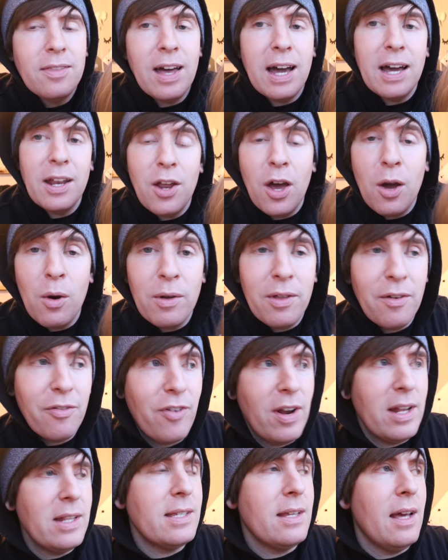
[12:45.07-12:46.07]
that I know are
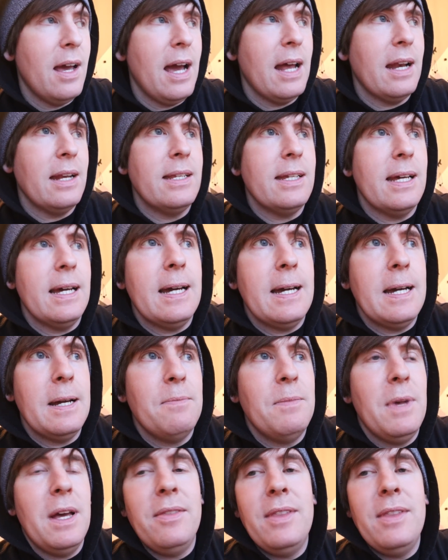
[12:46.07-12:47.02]
friends and um,